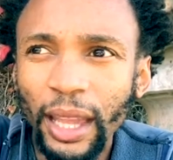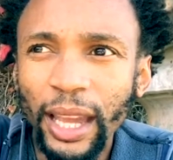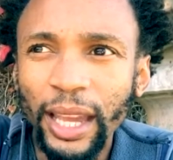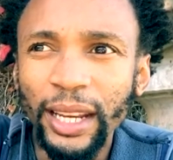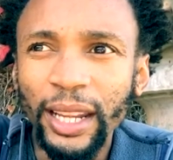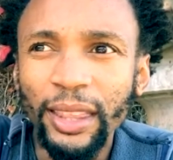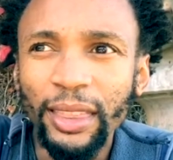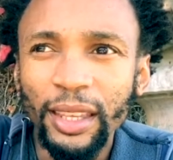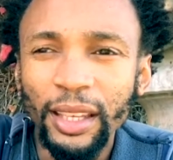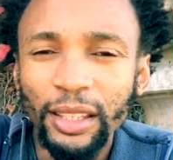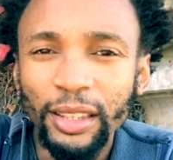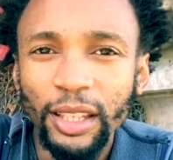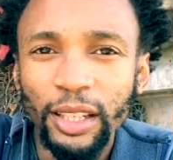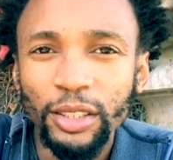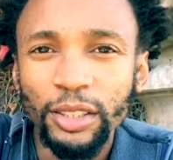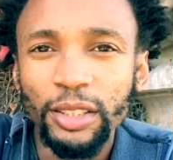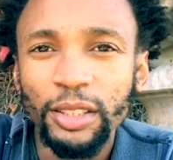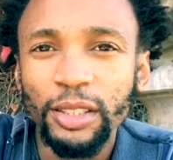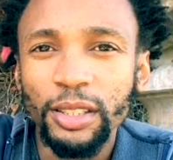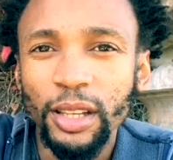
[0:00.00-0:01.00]
And I think that
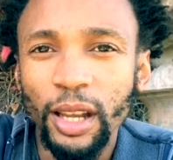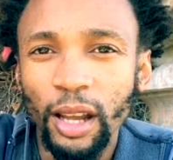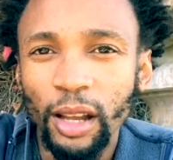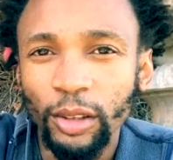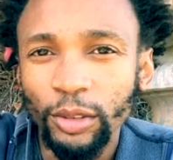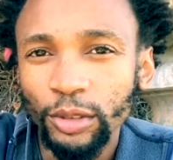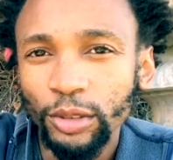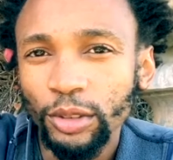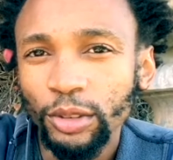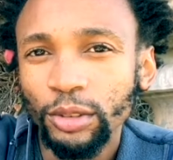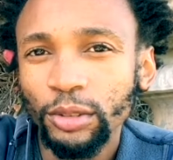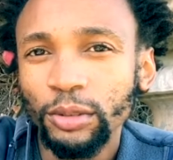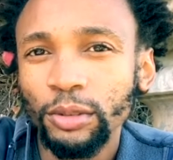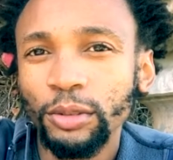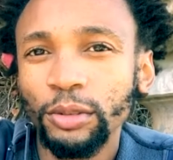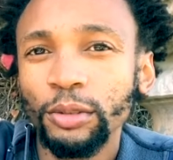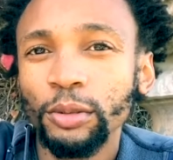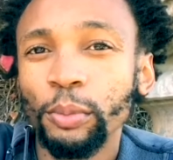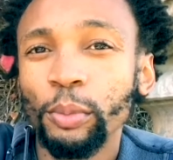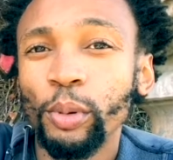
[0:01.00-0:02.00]
is down
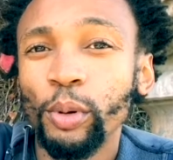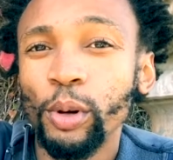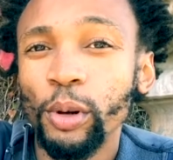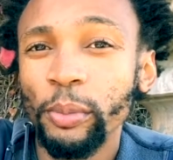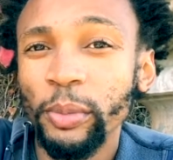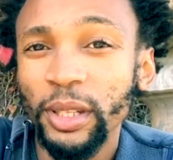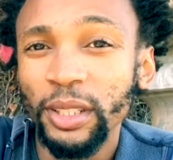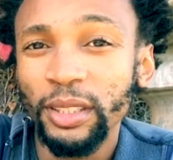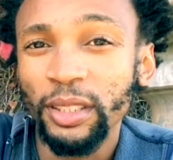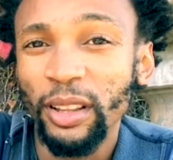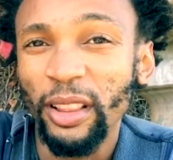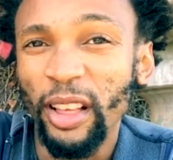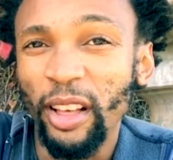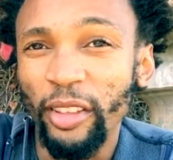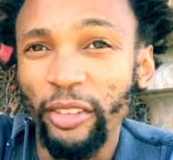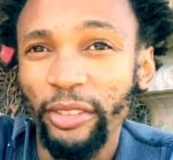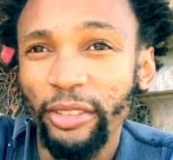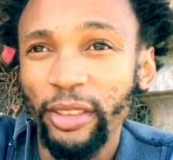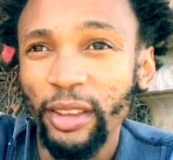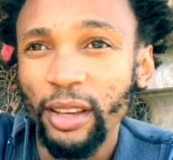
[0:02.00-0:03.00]
to poor mental
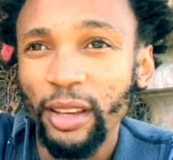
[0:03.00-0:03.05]
health.